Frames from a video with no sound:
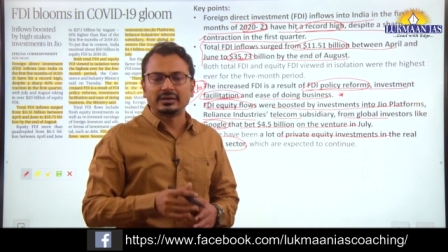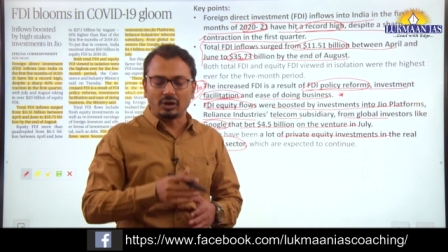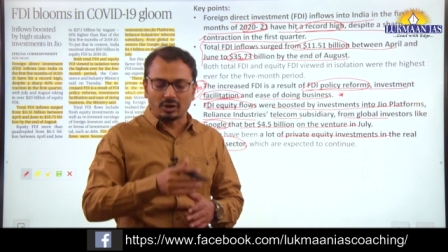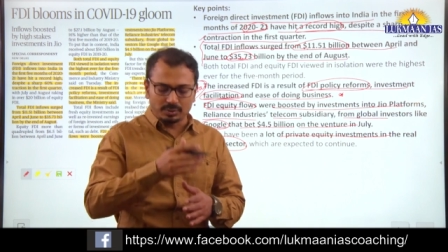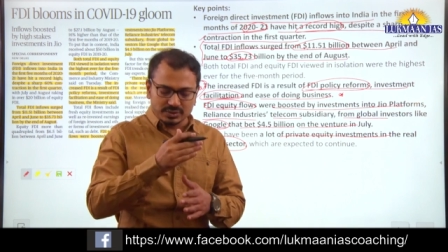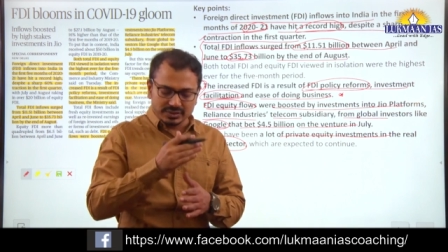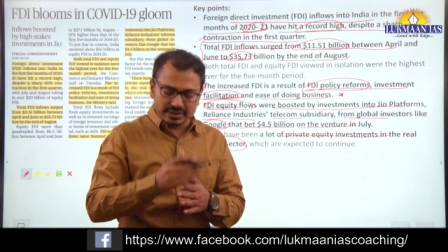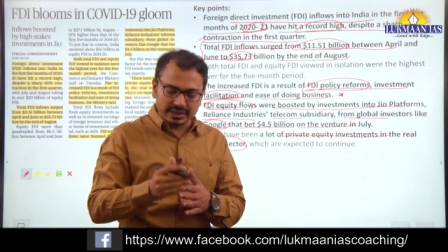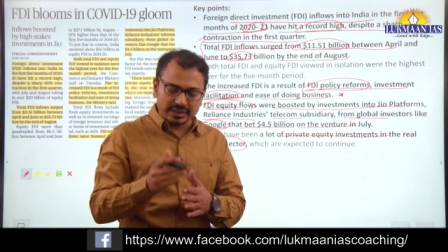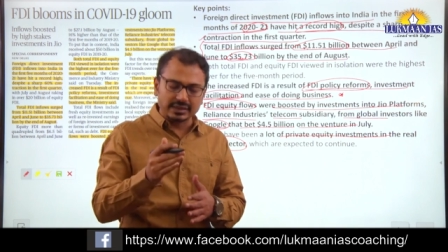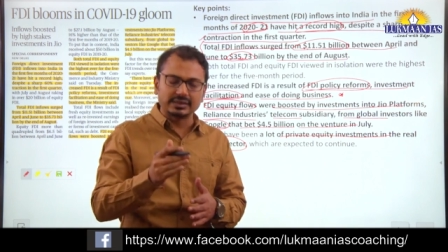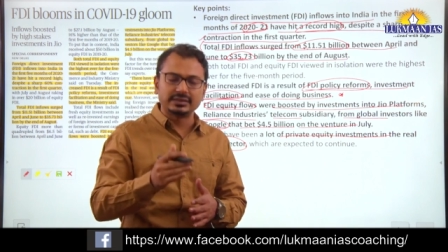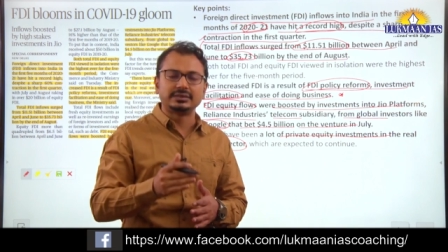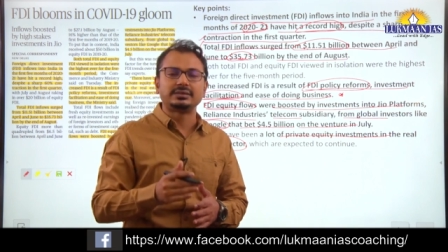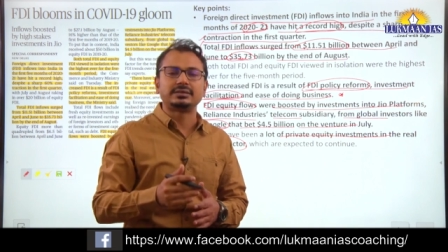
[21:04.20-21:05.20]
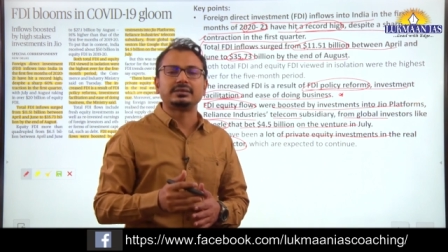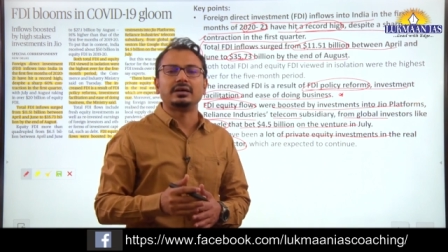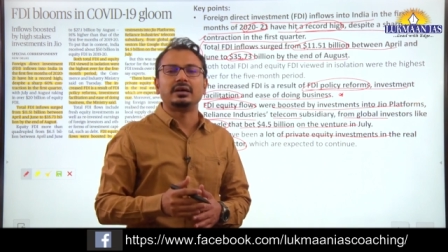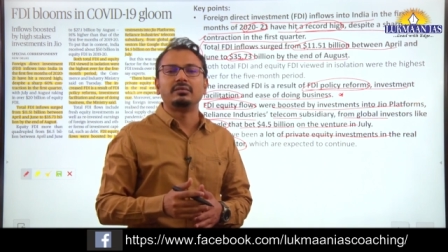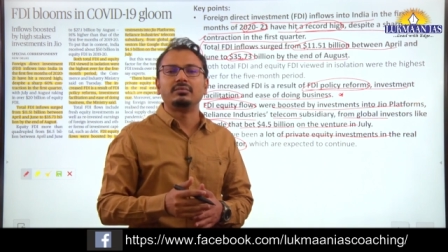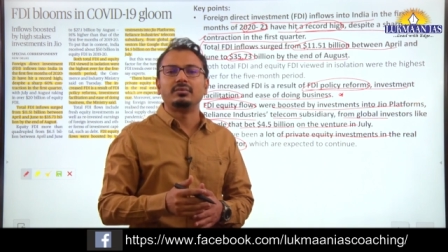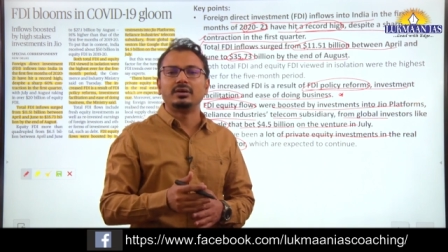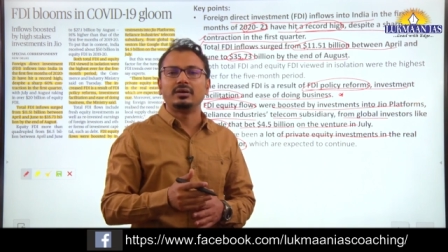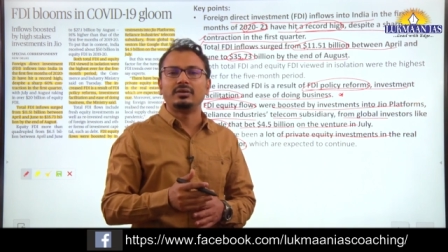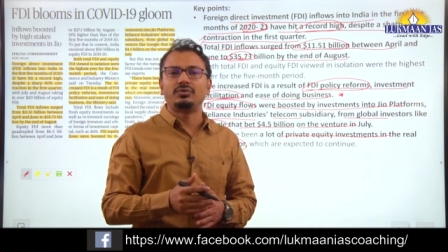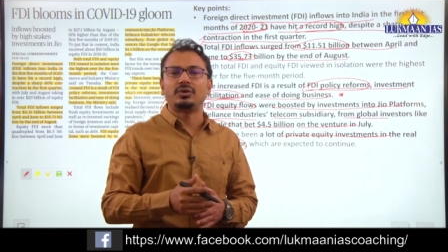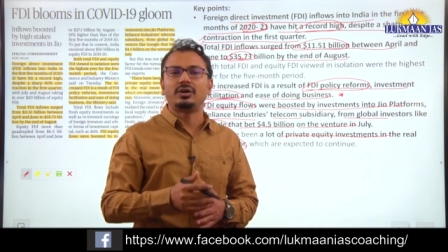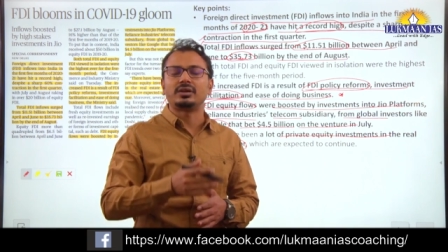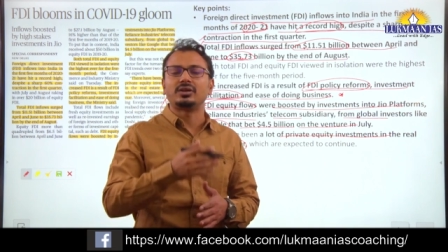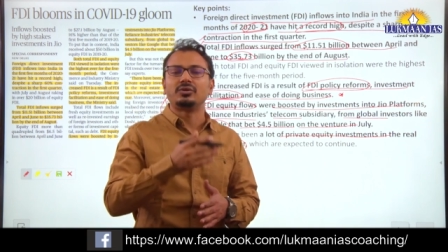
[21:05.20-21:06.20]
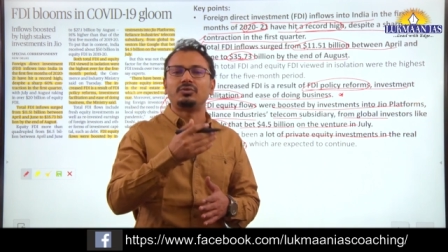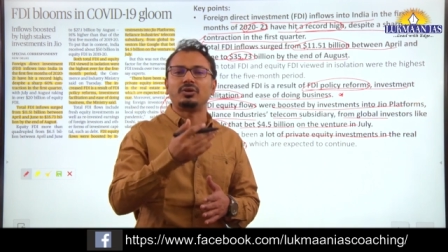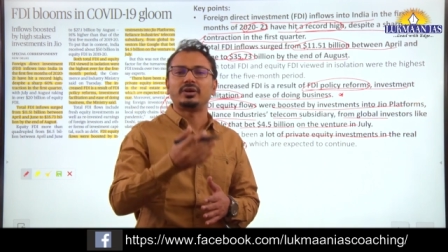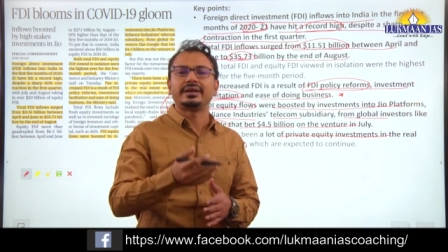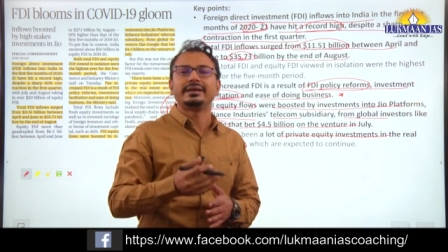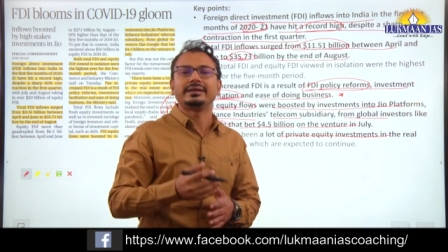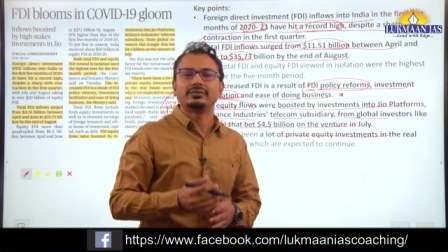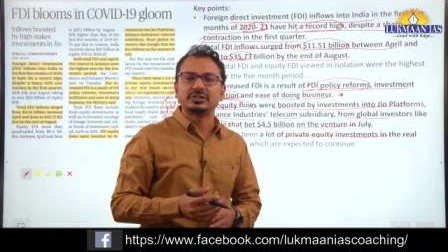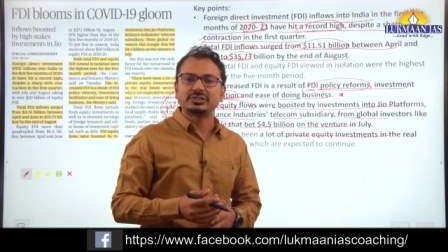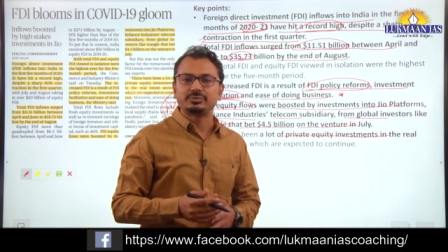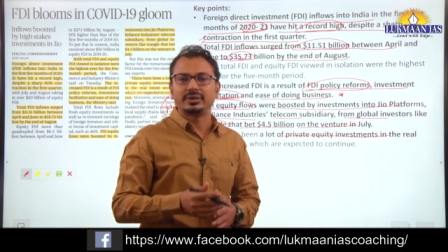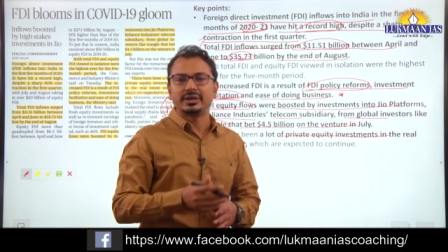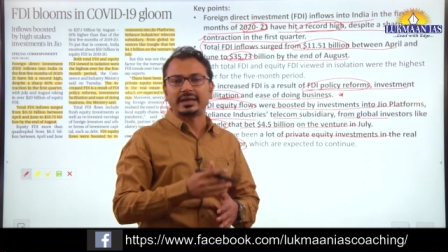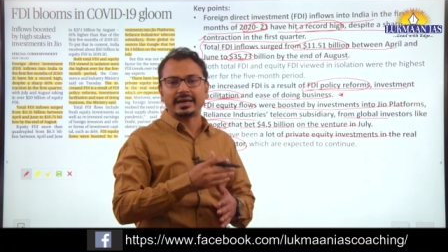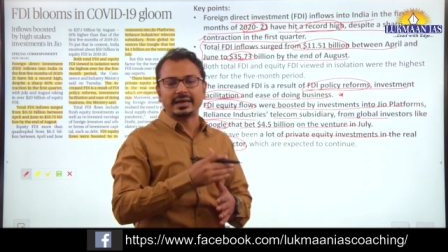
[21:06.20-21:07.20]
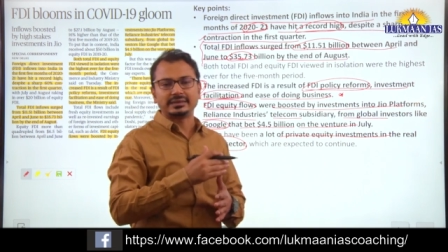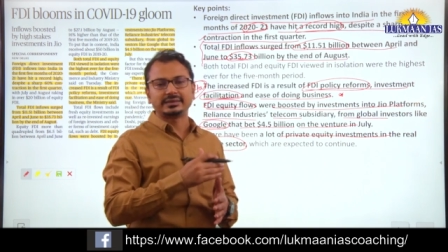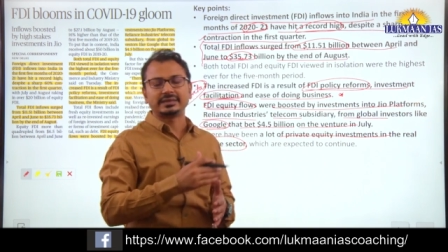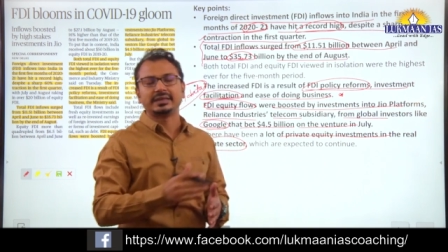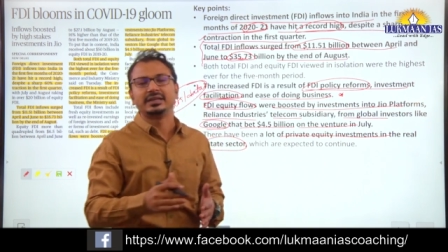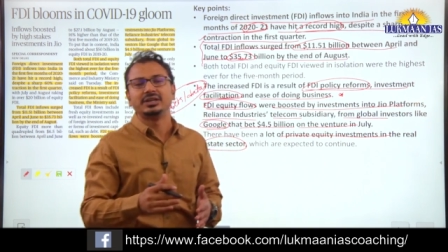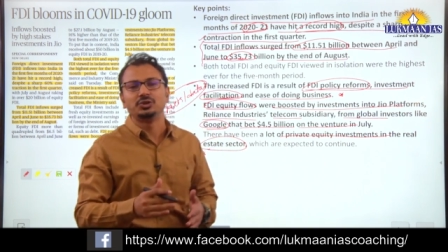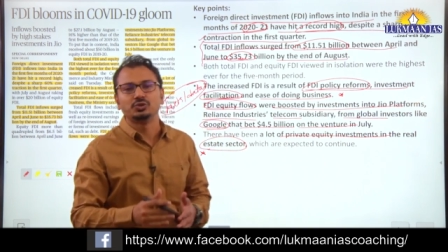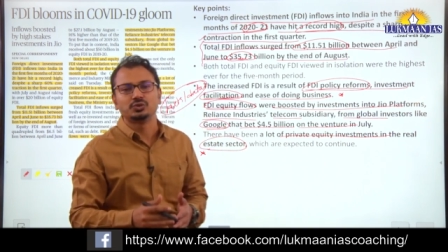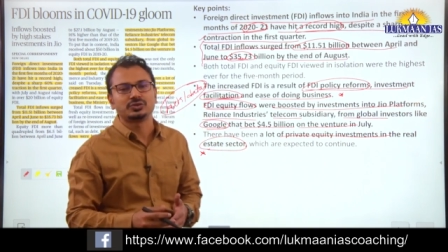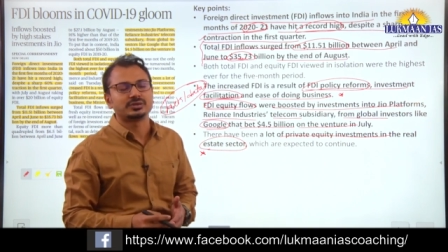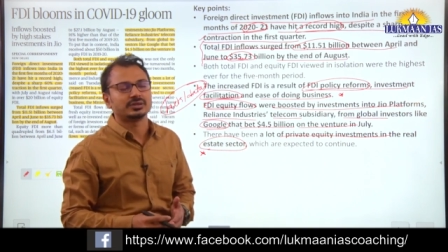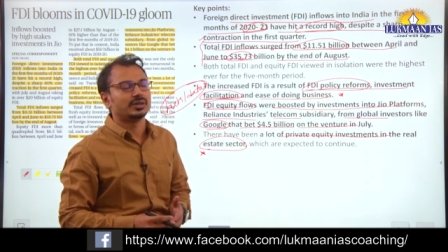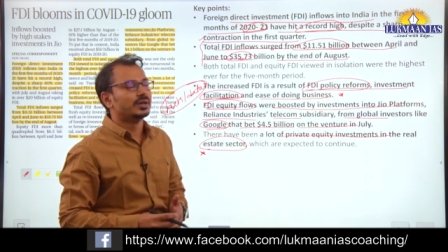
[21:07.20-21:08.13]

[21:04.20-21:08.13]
the obstacles um, uh, for the foreign investment has reduced